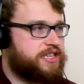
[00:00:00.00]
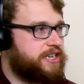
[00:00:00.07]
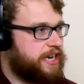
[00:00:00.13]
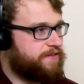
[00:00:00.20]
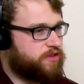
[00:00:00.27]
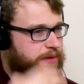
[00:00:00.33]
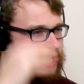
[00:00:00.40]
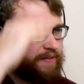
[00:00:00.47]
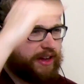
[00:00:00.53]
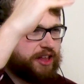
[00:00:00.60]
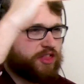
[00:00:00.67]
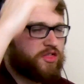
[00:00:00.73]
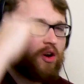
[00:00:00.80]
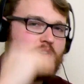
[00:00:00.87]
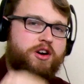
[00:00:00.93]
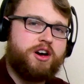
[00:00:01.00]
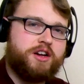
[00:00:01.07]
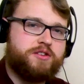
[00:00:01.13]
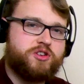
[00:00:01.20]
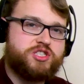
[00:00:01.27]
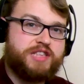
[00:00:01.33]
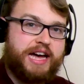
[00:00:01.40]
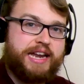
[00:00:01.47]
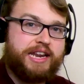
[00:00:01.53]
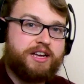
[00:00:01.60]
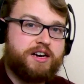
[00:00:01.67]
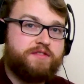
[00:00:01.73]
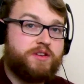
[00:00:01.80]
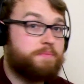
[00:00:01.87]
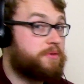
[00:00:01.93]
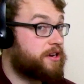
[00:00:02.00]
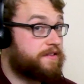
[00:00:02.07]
they need from having a thorough understanding of it,